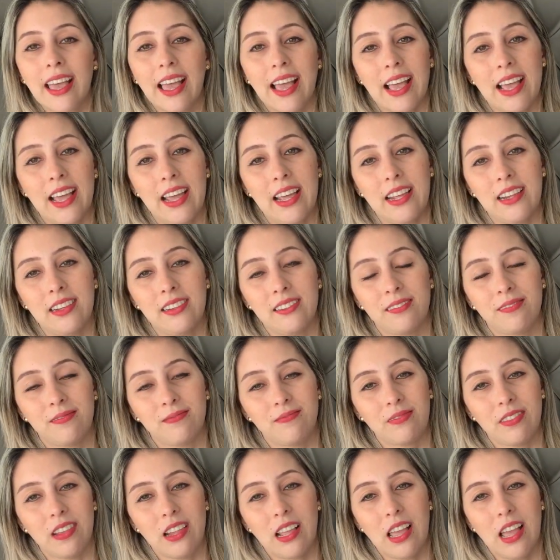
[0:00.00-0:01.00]
and
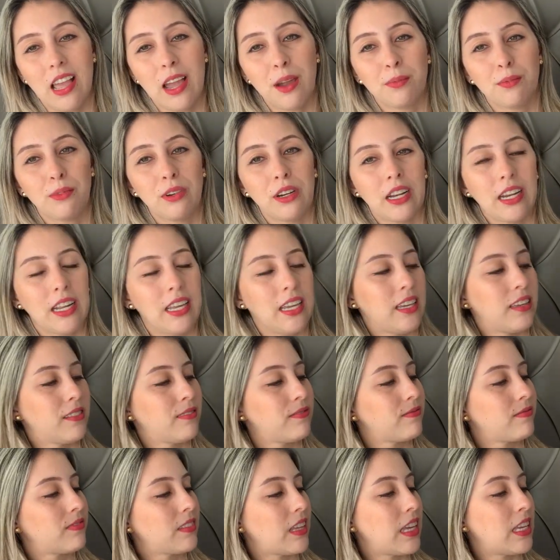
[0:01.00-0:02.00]
I'm really
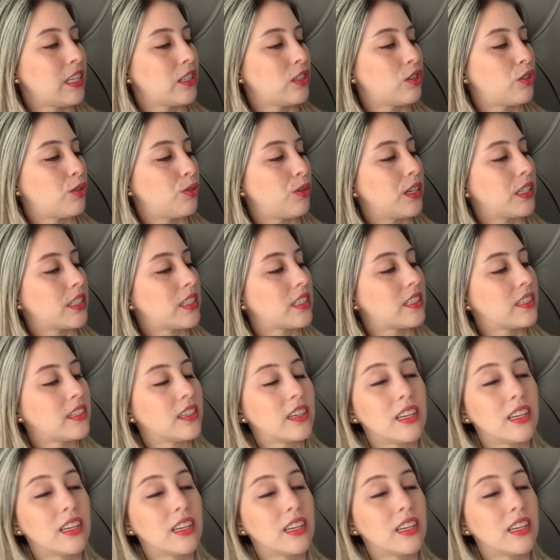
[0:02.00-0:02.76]
into it.